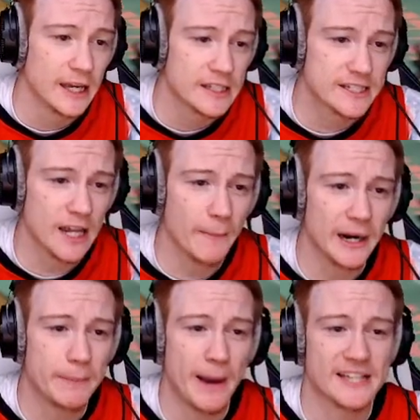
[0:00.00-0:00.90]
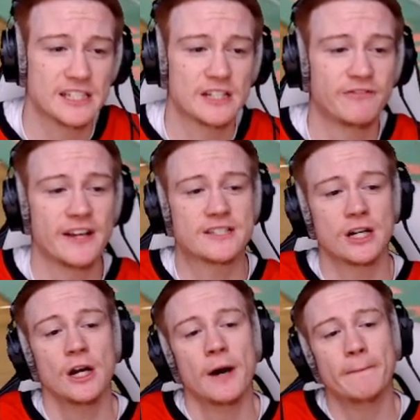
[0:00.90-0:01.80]
somebody passes to
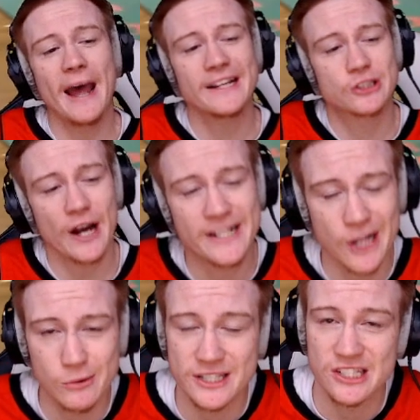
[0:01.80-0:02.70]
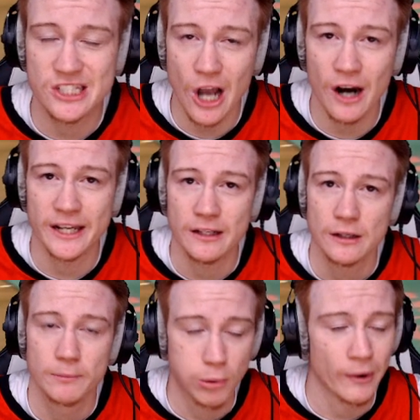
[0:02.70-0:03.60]
Victor. Make Trey Jones the starting
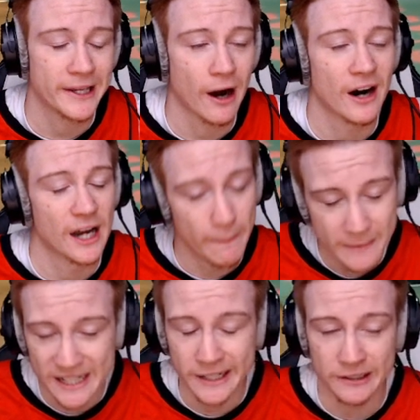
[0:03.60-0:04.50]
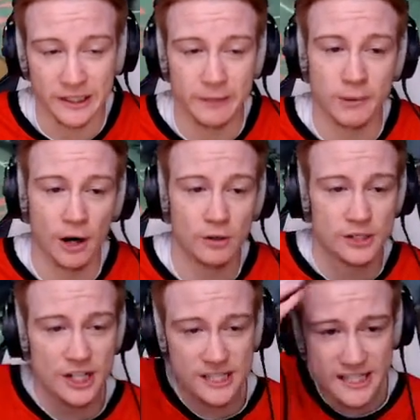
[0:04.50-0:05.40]
point guard immediately, bro.
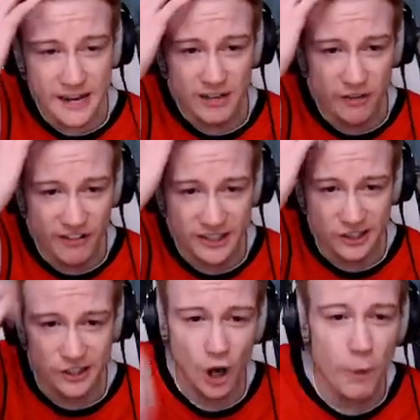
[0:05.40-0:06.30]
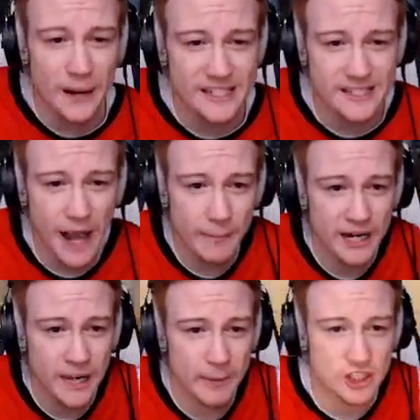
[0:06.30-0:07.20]
Just give it to Victor. Nobody's stopping
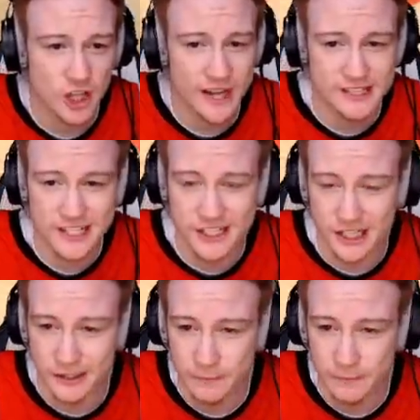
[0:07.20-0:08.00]
him in transition.